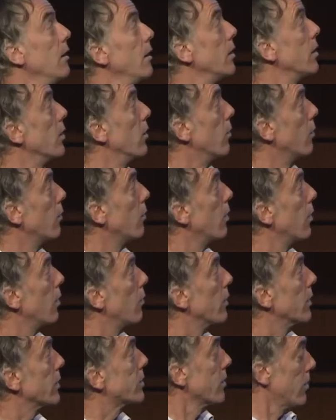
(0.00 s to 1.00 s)
When
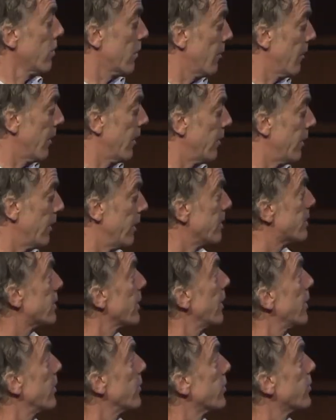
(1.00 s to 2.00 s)
I talk about
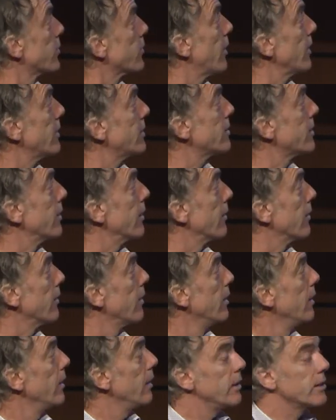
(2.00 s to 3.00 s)
insider threats there,
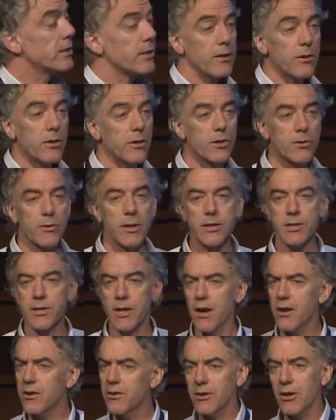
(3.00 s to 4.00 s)
insider threats
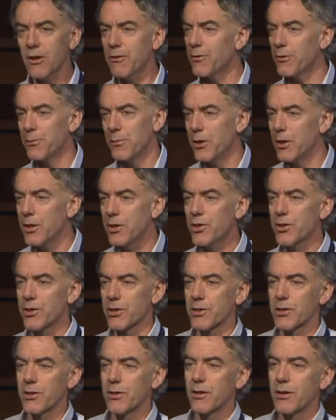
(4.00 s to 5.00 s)
aren't often
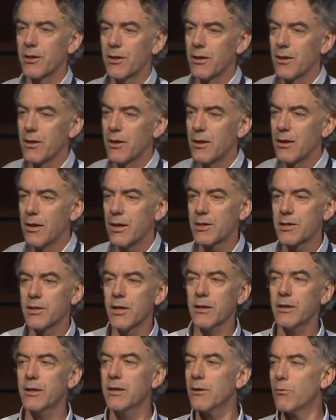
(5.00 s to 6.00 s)
malicious. It's
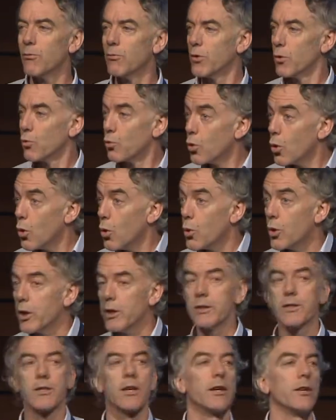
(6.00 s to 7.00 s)
not the rogue
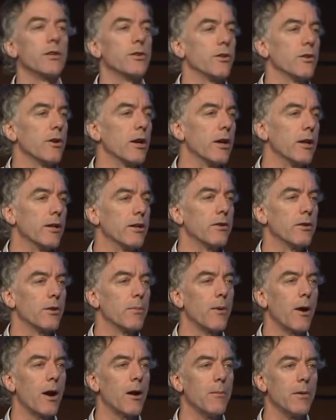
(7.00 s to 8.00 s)
inside your
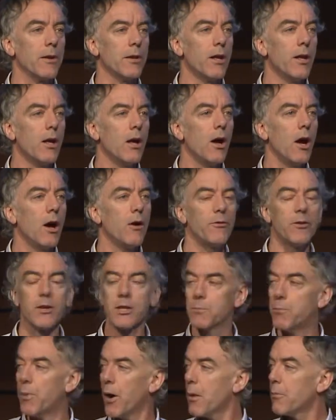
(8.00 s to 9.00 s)
department. Often it's
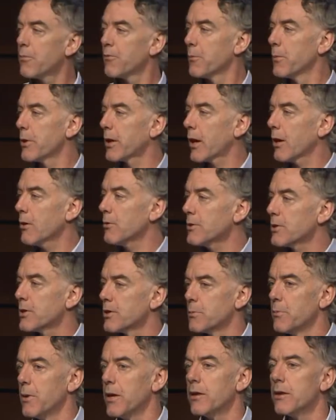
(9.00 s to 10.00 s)
Bob from accounts
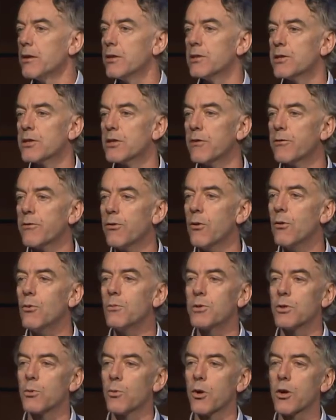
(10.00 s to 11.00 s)
has mailed his stuff home
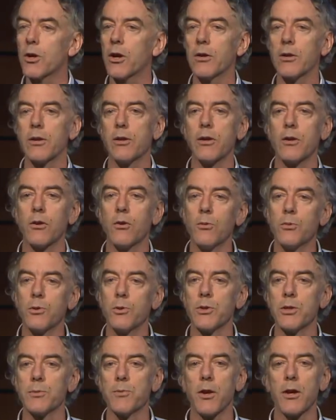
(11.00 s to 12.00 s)
to work on it at home to
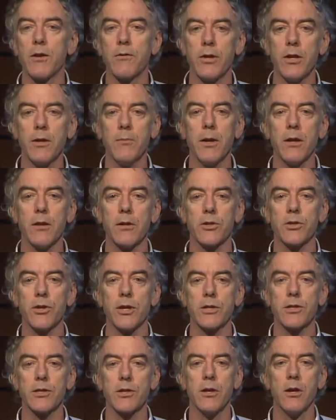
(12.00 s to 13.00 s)
his private email
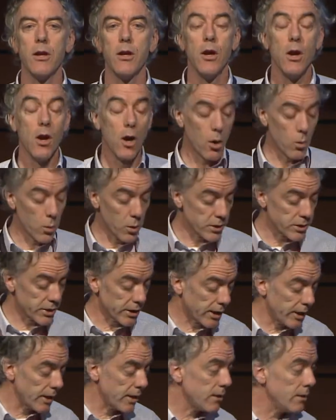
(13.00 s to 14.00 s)
address. Or worse
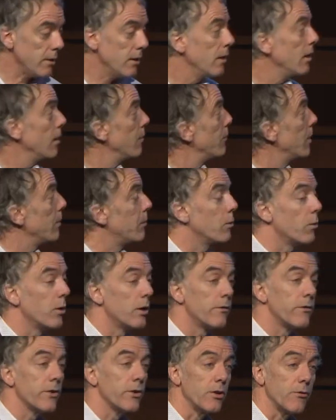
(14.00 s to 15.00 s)
again, maybe one
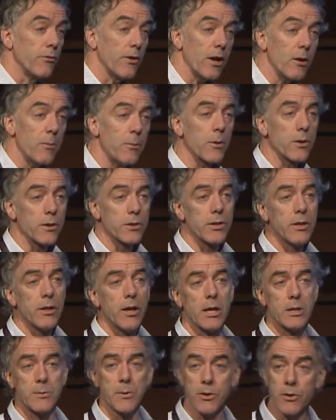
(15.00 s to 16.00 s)
of your developers
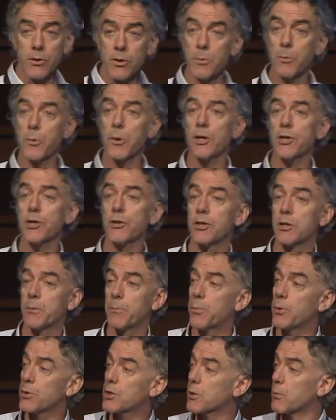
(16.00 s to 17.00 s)
has been under pressure to
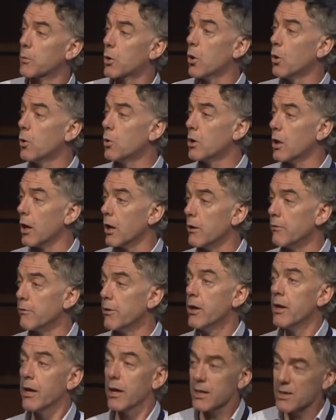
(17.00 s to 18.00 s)
put some code live
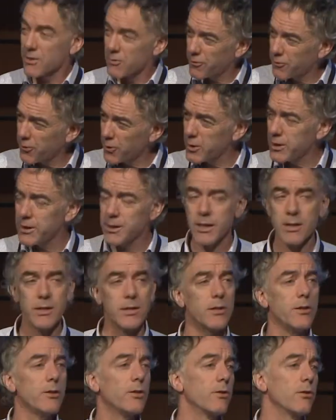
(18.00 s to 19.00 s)
and hasn't fully
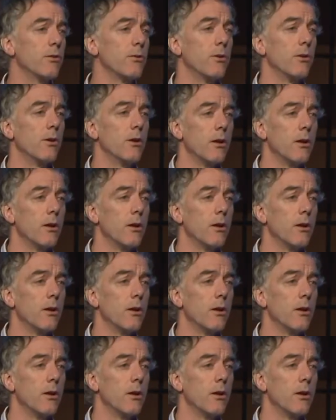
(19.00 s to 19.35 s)
tested it through.